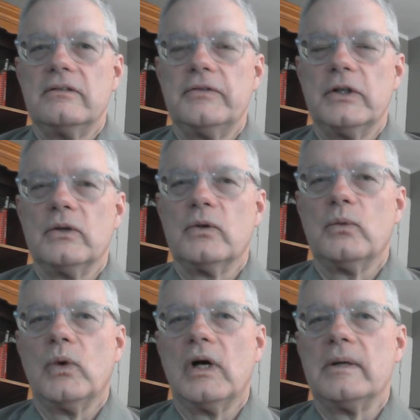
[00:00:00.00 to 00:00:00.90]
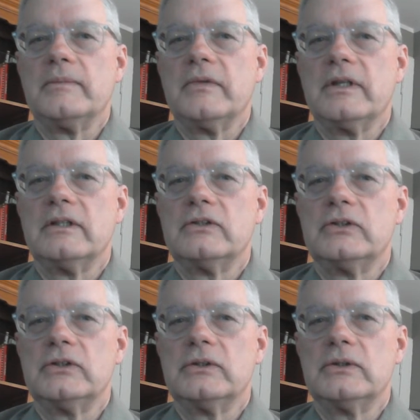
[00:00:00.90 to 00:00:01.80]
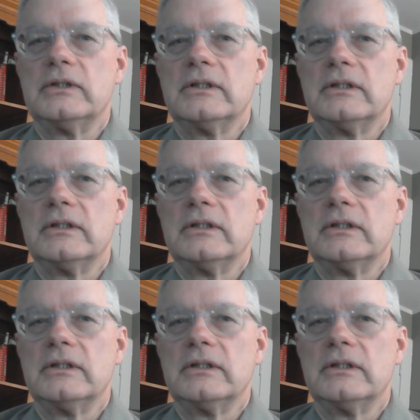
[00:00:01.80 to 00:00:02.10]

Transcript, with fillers: feel the warmth as you